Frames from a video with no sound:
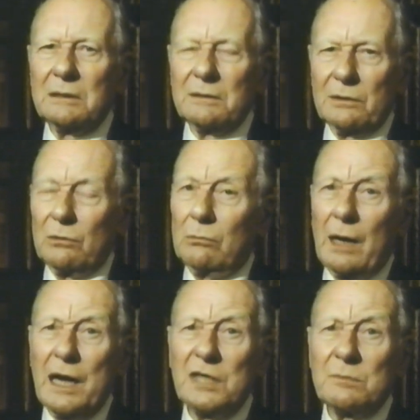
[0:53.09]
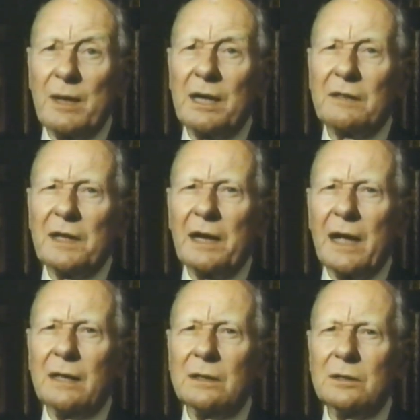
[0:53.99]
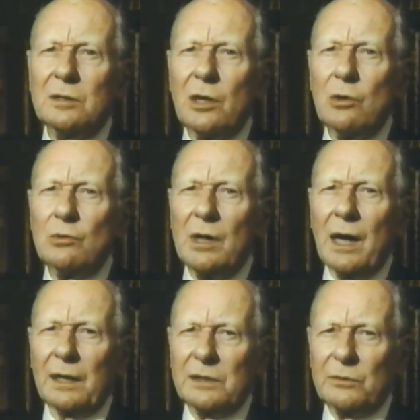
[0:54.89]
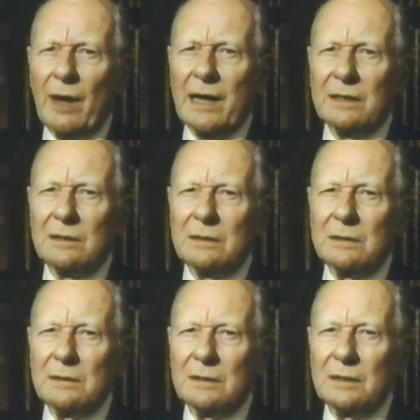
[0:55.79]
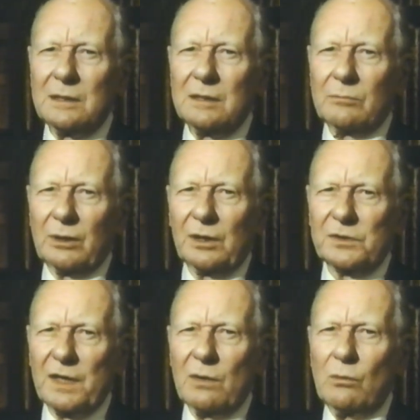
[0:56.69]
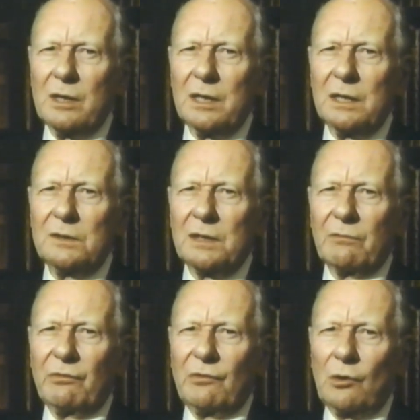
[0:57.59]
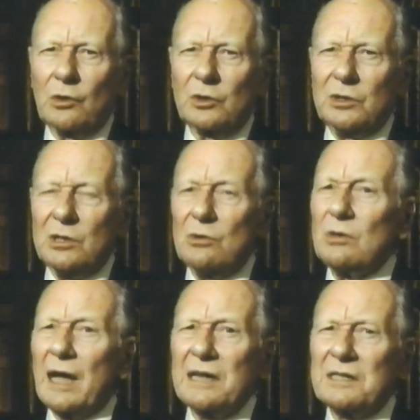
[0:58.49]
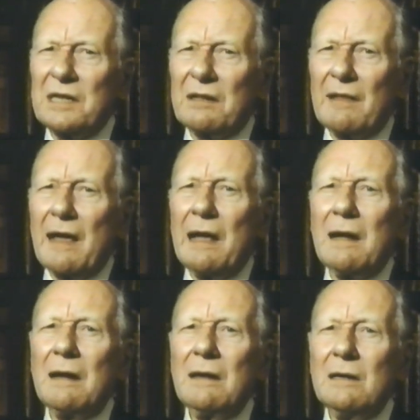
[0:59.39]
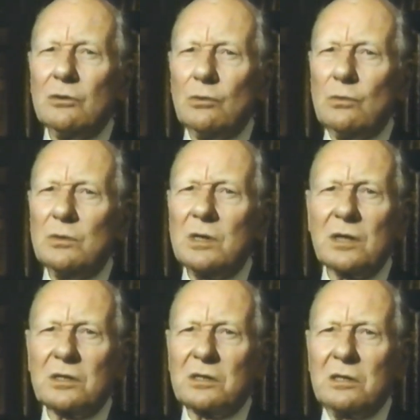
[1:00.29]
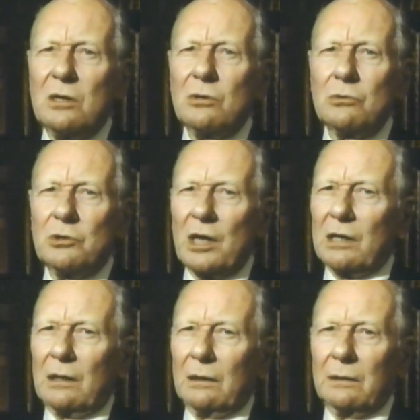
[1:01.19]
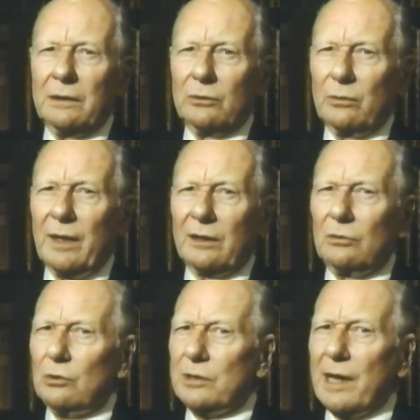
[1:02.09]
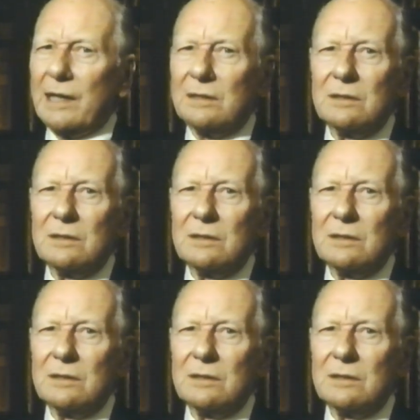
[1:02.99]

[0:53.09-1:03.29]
Though wise men at their end know dark is right, because their words had forked no lightning, they do not go gentle into that good night.